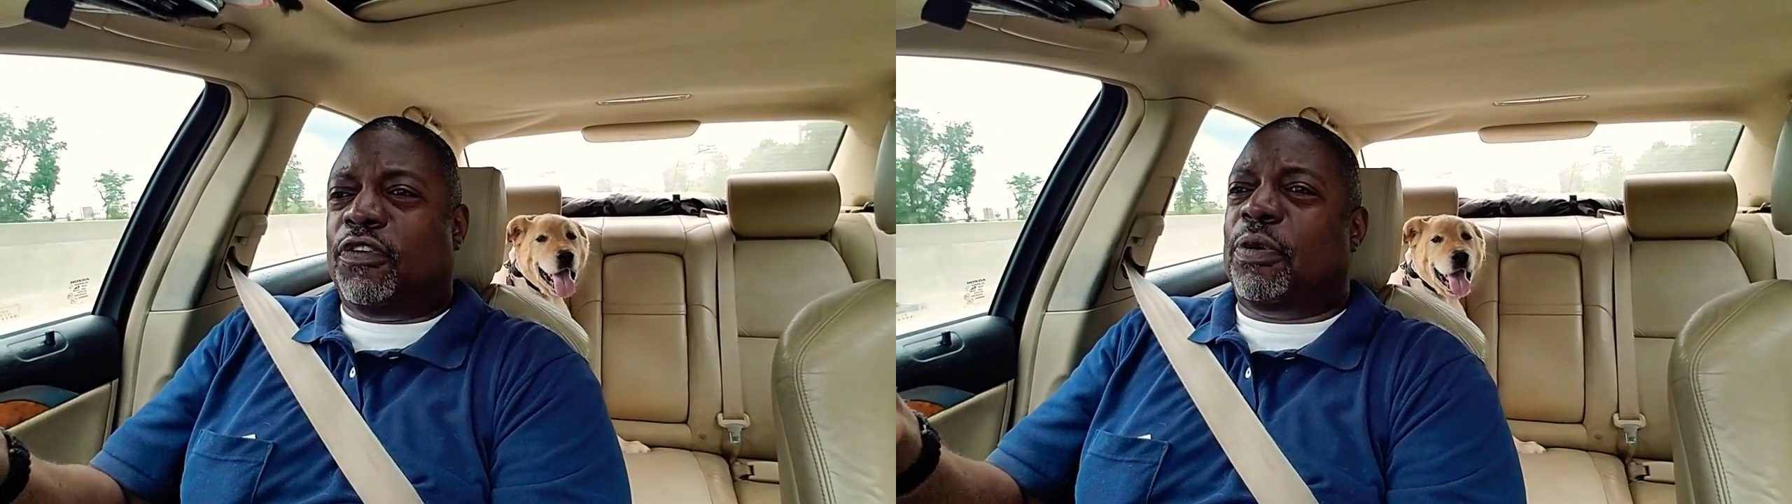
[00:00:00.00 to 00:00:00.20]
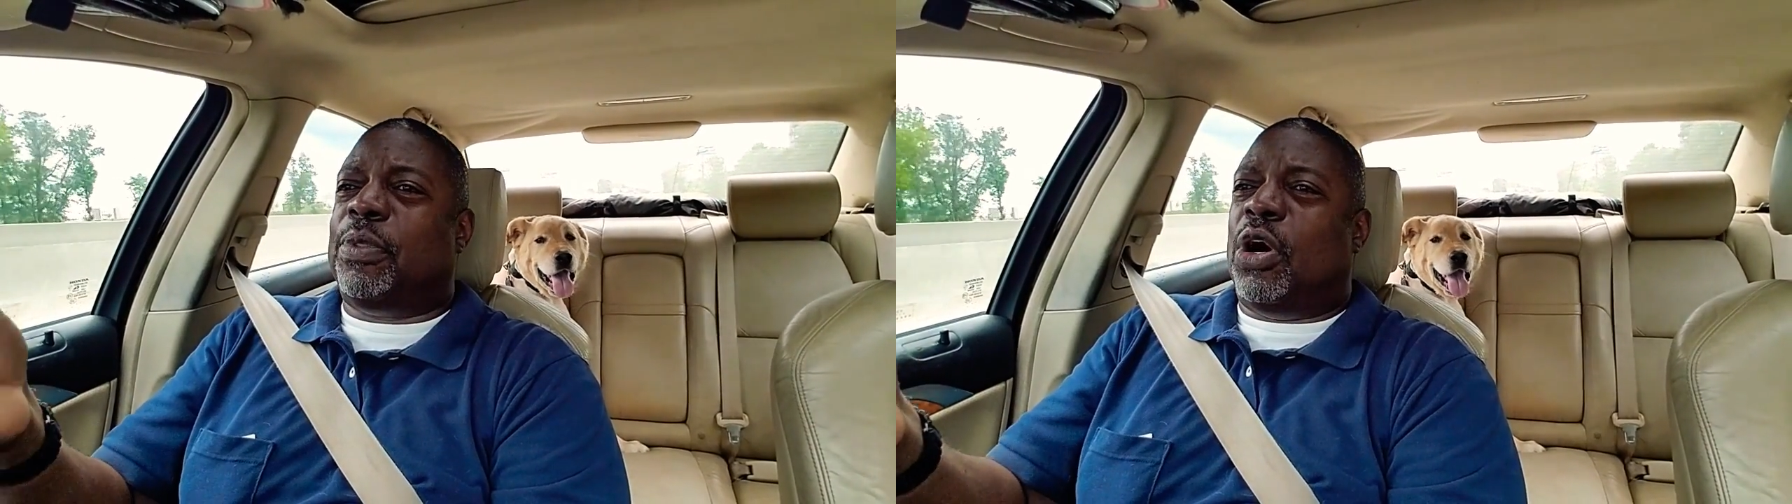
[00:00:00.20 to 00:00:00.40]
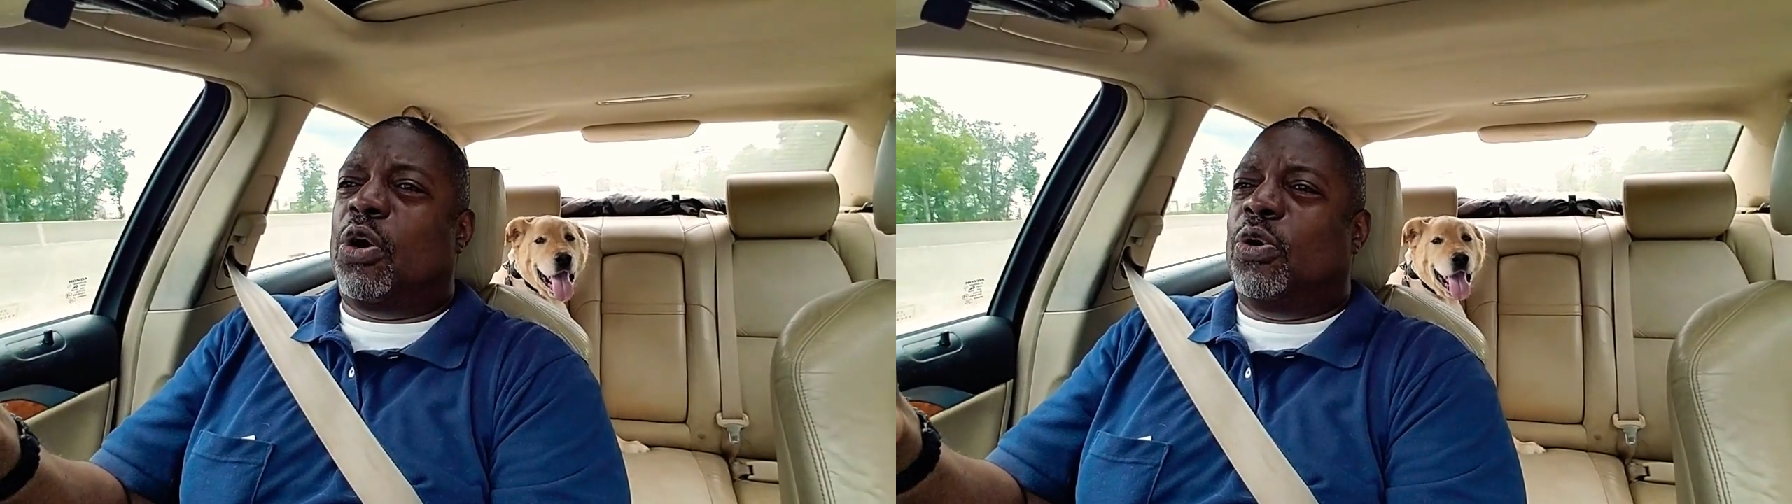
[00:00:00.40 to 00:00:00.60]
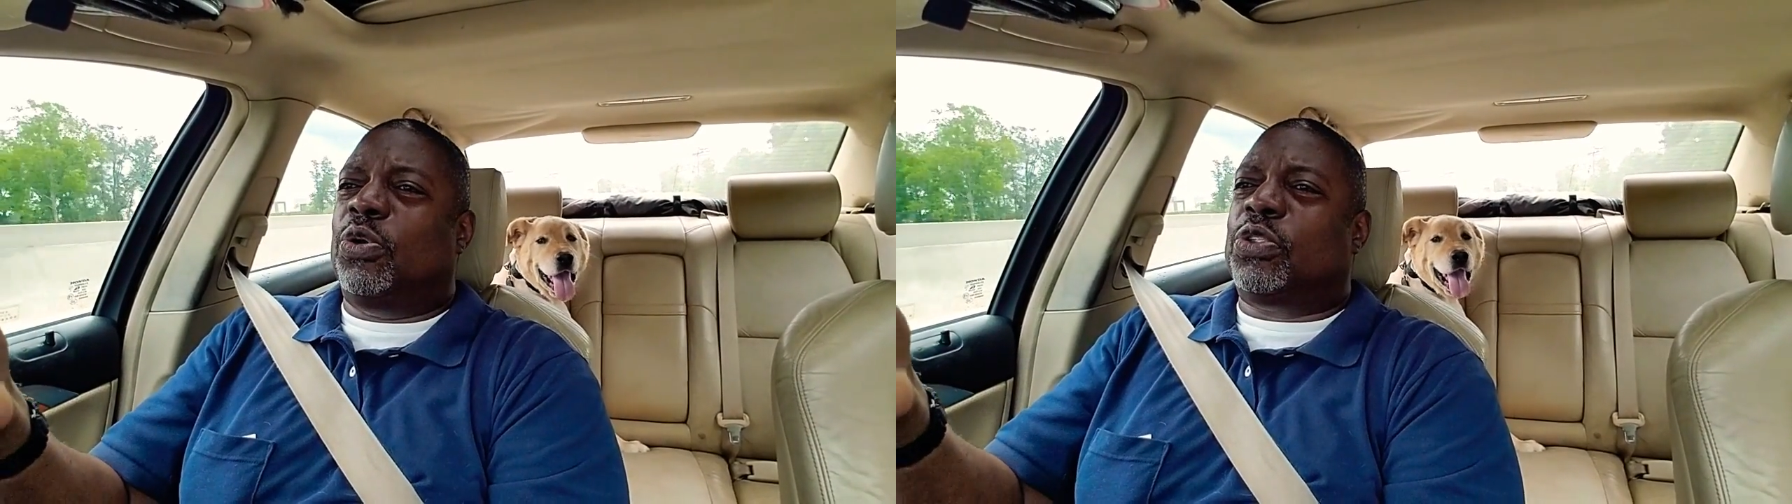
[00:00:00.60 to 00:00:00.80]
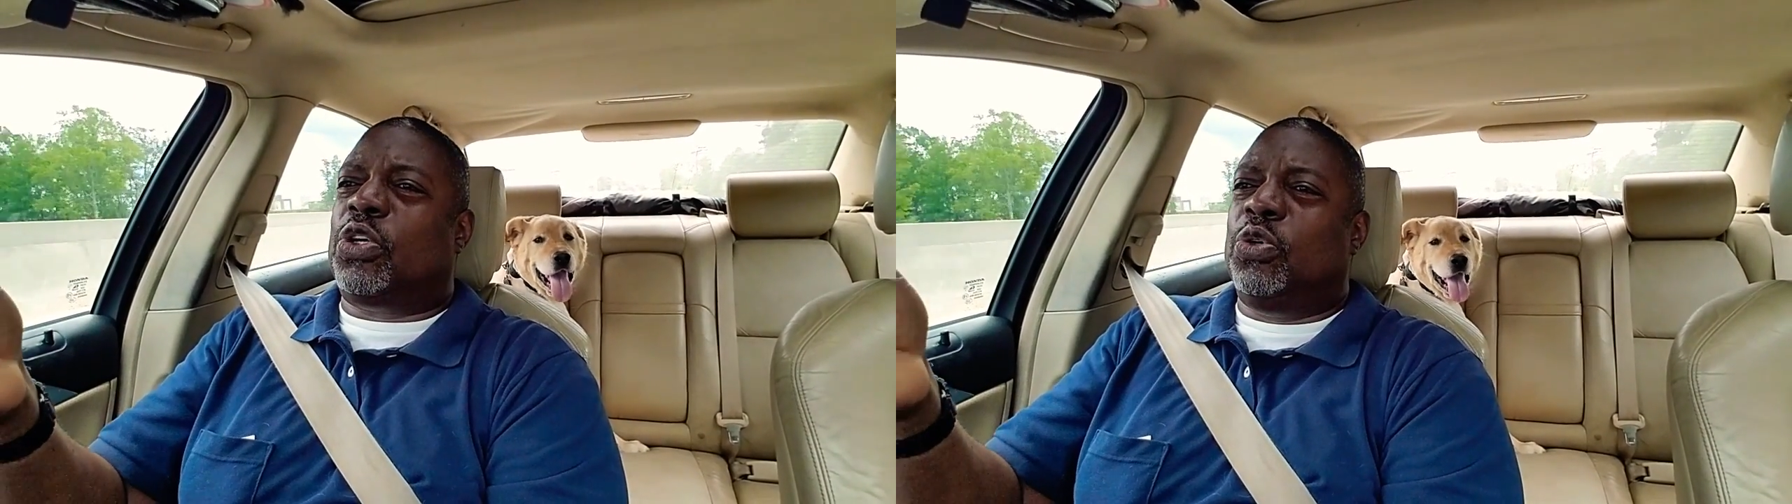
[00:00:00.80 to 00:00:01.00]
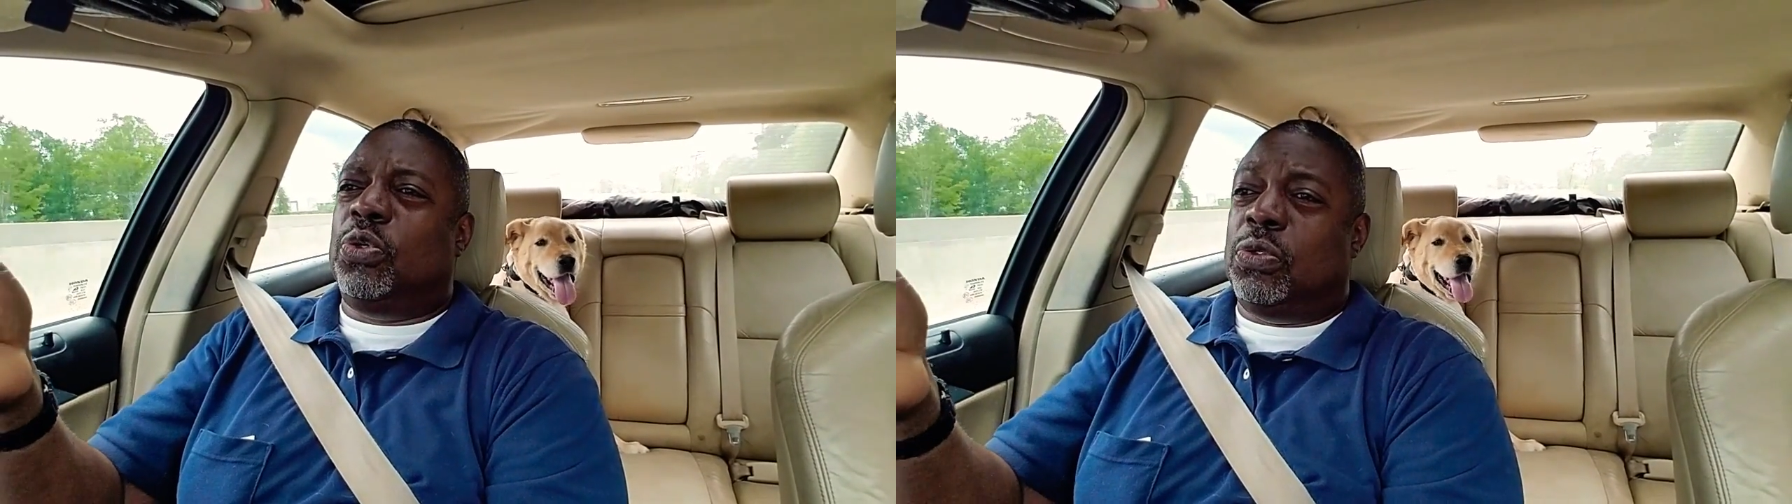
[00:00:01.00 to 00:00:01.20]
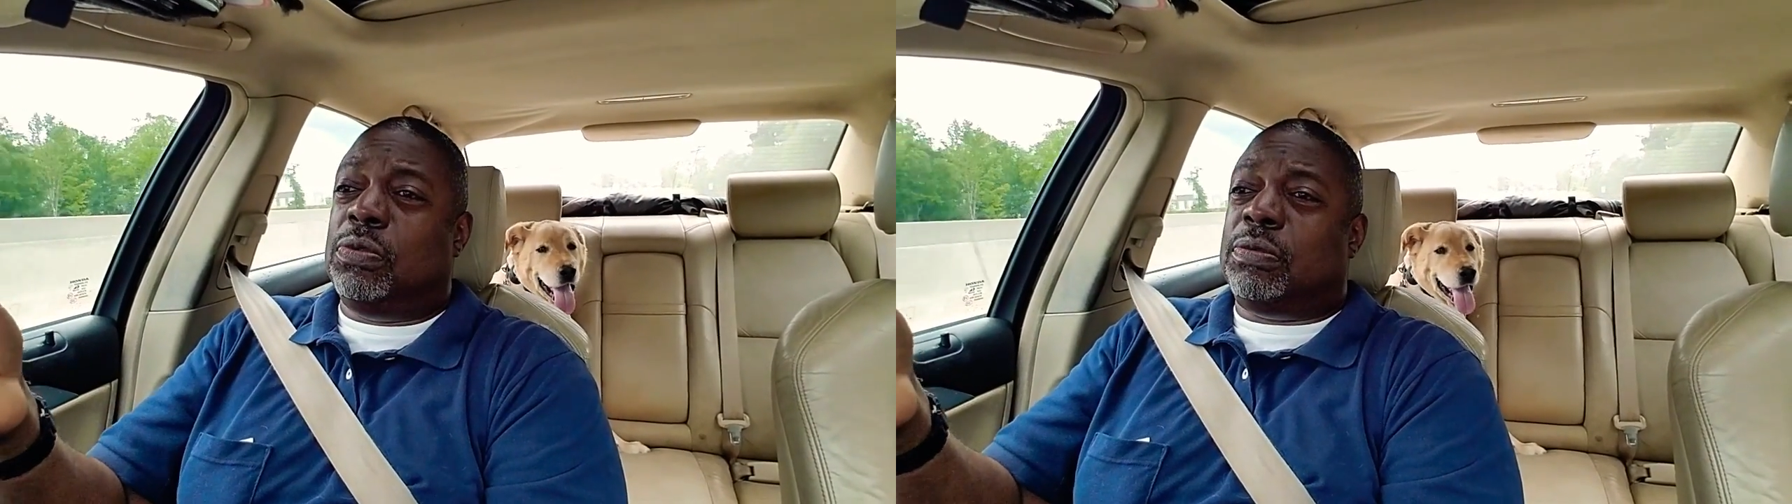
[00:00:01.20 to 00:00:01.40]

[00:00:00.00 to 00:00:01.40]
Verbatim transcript: from those who